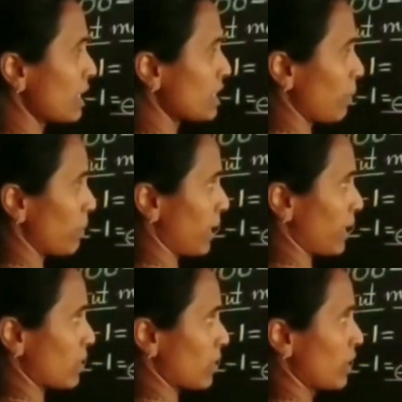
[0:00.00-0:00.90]

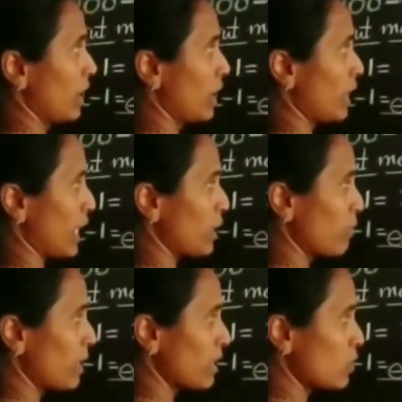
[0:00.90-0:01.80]
subtraction. 9
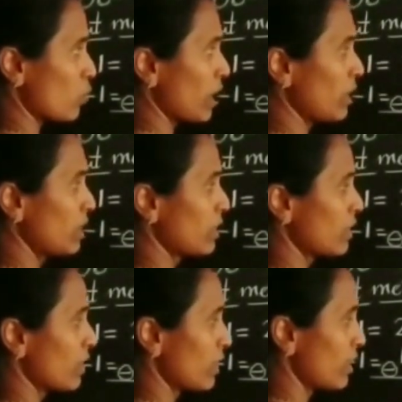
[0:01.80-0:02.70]
minus 1,
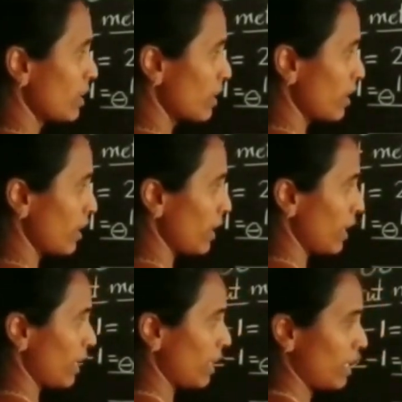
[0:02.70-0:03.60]

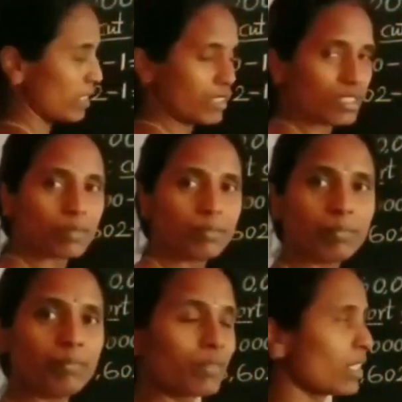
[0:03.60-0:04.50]
8.
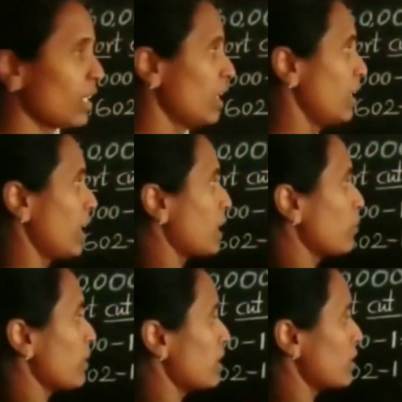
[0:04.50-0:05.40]
9
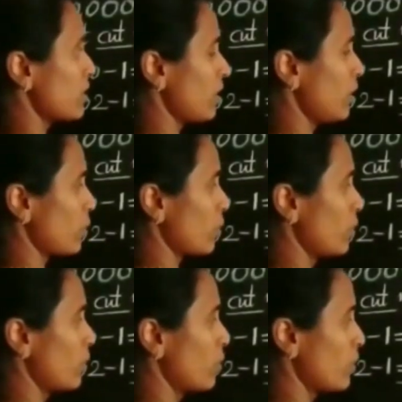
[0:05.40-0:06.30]
minus 0,
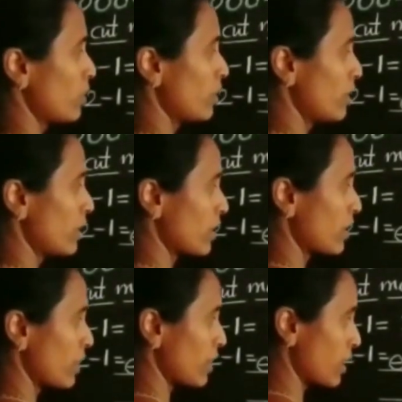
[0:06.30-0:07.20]

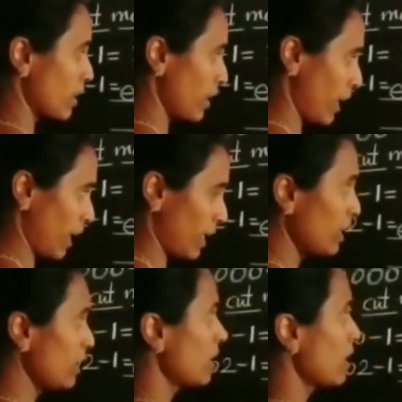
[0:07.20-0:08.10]
9.
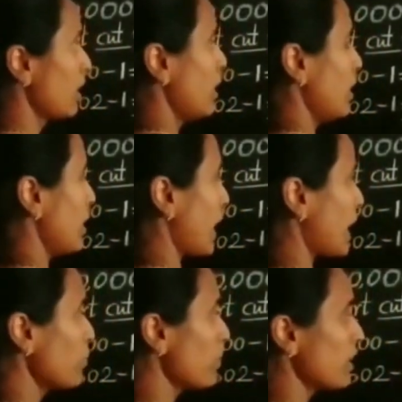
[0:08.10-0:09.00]

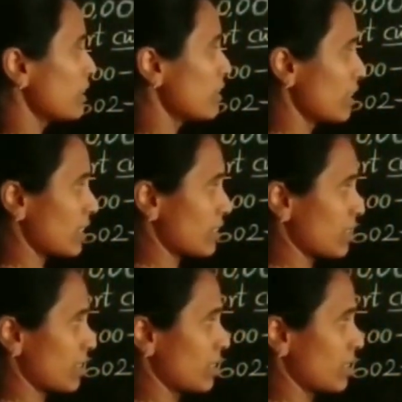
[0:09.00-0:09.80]
9 minus 6,